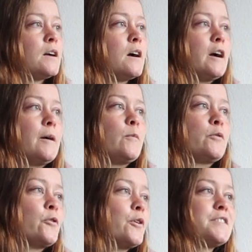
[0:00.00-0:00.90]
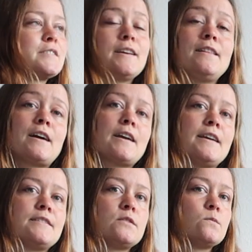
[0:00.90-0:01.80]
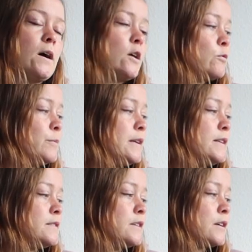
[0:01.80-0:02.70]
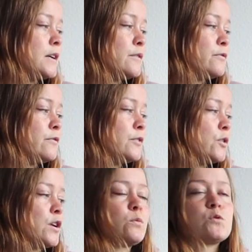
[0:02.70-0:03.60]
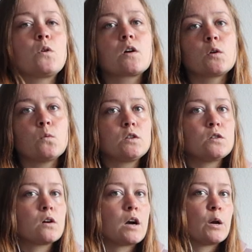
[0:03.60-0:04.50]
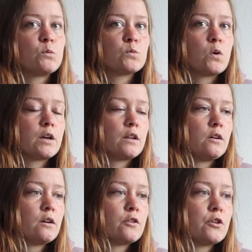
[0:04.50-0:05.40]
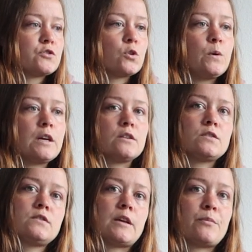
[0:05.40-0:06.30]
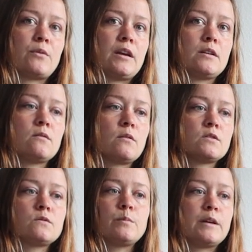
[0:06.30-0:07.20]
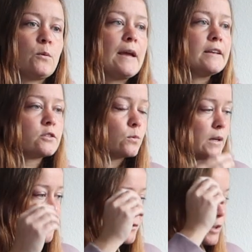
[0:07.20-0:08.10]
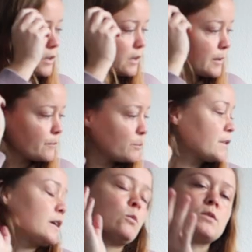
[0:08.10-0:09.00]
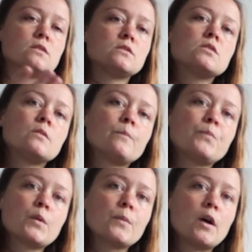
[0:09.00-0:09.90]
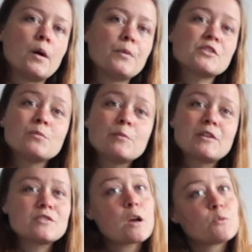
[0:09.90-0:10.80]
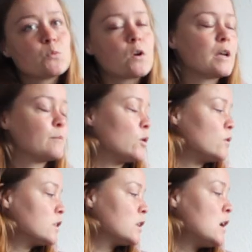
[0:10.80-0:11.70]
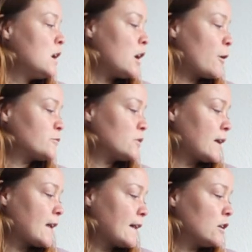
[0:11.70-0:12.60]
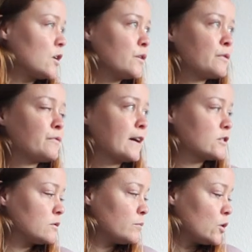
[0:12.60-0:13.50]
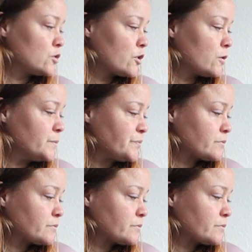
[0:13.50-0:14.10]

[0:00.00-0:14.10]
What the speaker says: Of course, in that case as well, it would be easier if Jordi was walking one dog, I was walking the other, so we could separate, split ways or whatever, but that wasn't possible because I was walking both, so that had a lot of effect on Mojo.